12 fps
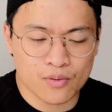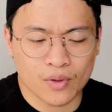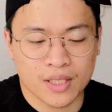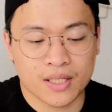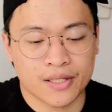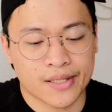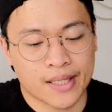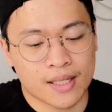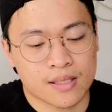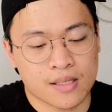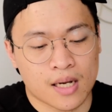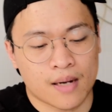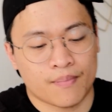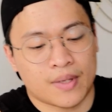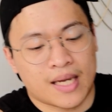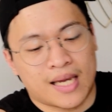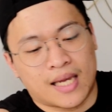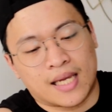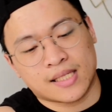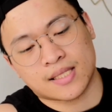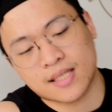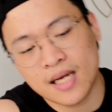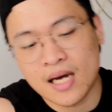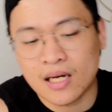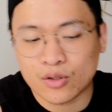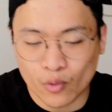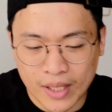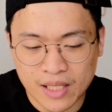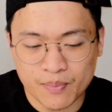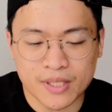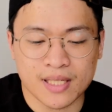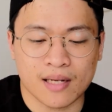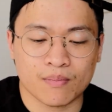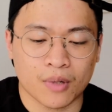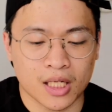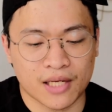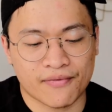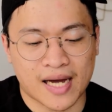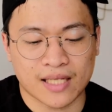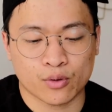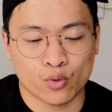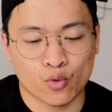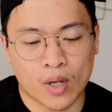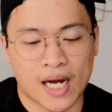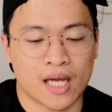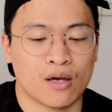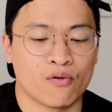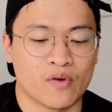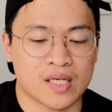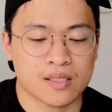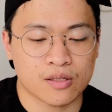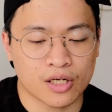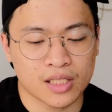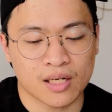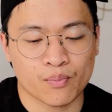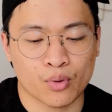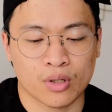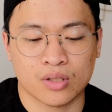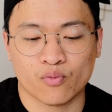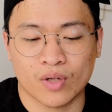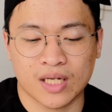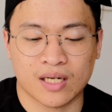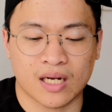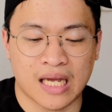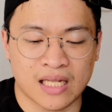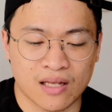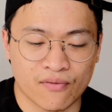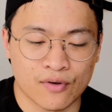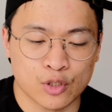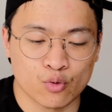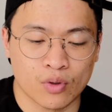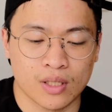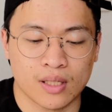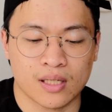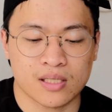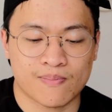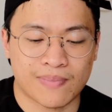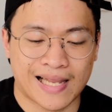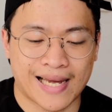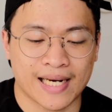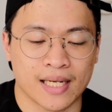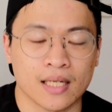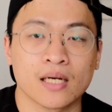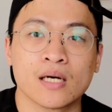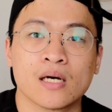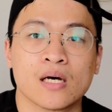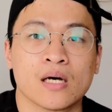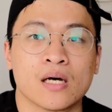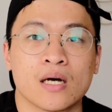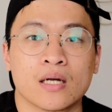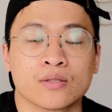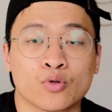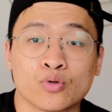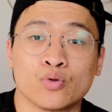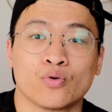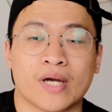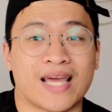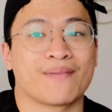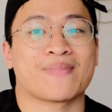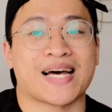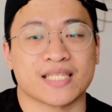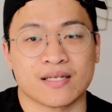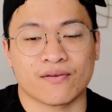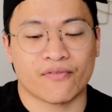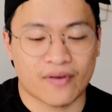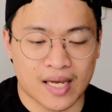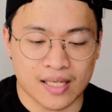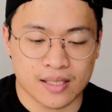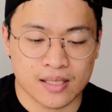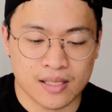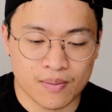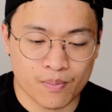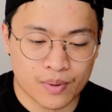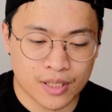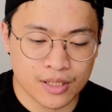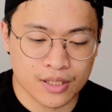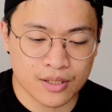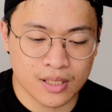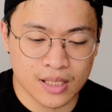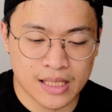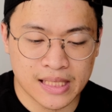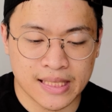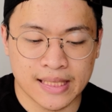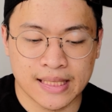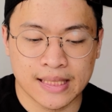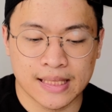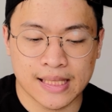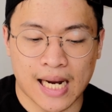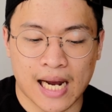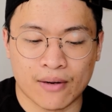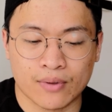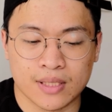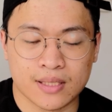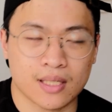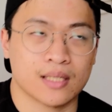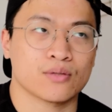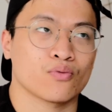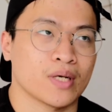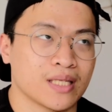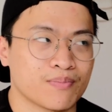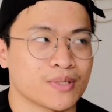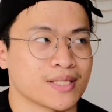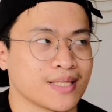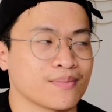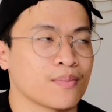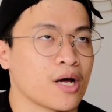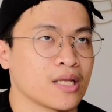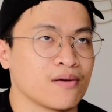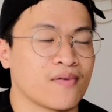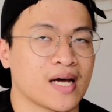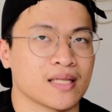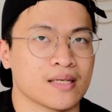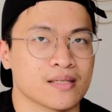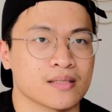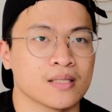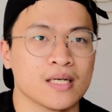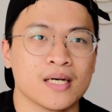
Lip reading: one here is 20% body fat too high of a starting point when an individual is planning to do a massing phase? Personally, I would say 20% body fat is